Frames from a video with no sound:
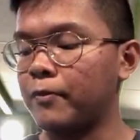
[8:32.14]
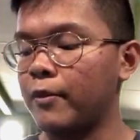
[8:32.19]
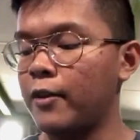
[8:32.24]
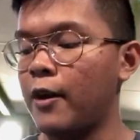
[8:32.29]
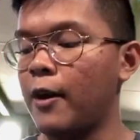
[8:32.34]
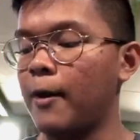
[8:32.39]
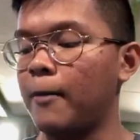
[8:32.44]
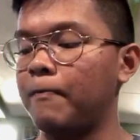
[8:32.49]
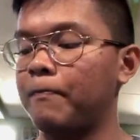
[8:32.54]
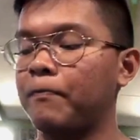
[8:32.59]

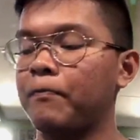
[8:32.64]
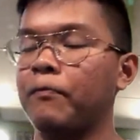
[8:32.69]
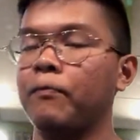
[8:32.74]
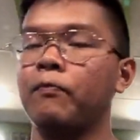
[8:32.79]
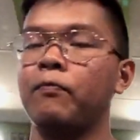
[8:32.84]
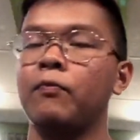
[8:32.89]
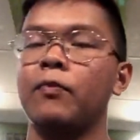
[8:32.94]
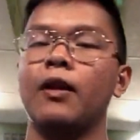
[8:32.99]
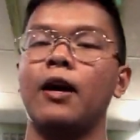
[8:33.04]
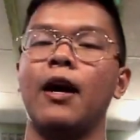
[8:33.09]
Yeah,
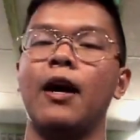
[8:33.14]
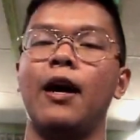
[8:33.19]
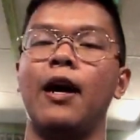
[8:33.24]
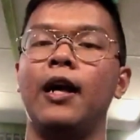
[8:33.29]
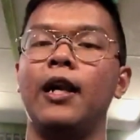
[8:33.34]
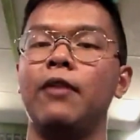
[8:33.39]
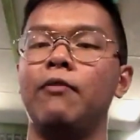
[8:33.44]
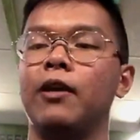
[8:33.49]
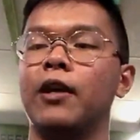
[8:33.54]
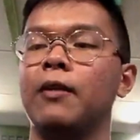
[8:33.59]
I
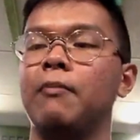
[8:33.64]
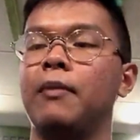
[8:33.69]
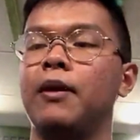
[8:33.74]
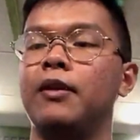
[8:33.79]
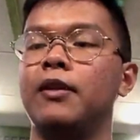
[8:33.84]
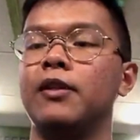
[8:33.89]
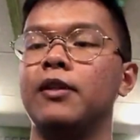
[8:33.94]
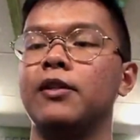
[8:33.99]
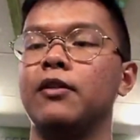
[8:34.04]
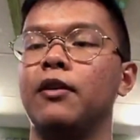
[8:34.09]
highly
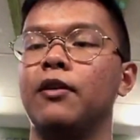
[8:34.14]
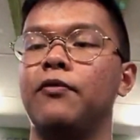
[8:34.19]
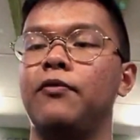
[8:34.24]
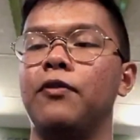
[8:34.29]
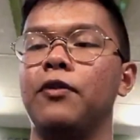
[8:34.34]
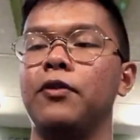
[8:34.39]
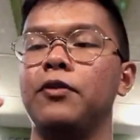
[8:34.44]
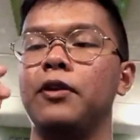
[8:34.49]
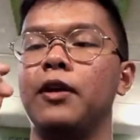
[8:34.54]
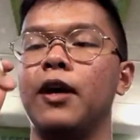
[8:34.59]
recommend this cigarette
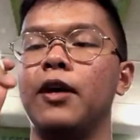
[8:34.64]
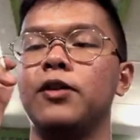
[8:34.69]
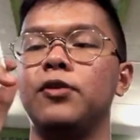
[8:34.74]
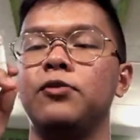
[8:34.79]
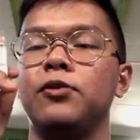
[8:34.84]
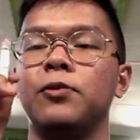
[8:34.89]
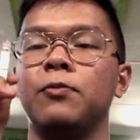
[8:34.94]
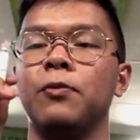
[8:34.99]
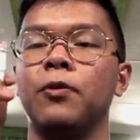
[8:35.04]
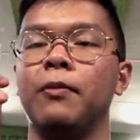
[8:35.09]
for you guys
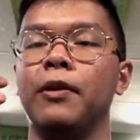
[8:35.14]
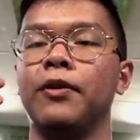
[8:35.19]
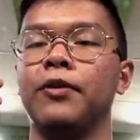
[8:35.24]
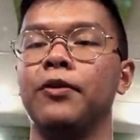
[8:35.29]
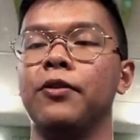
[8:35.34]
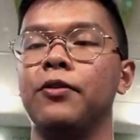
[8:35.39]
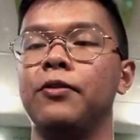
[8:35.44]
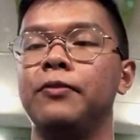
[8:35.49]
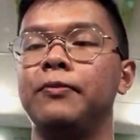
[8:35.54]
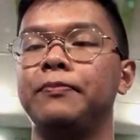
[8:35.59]
who smoke
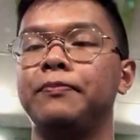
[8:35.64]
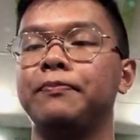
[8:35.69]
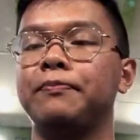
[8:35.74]
menthol.